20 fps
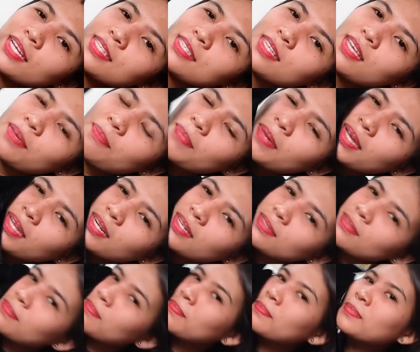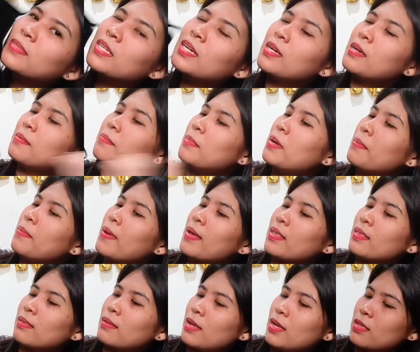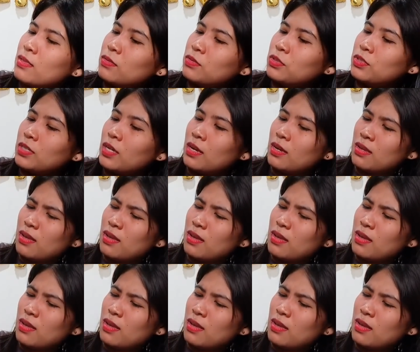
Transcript: Kasi parang mamet ano siya.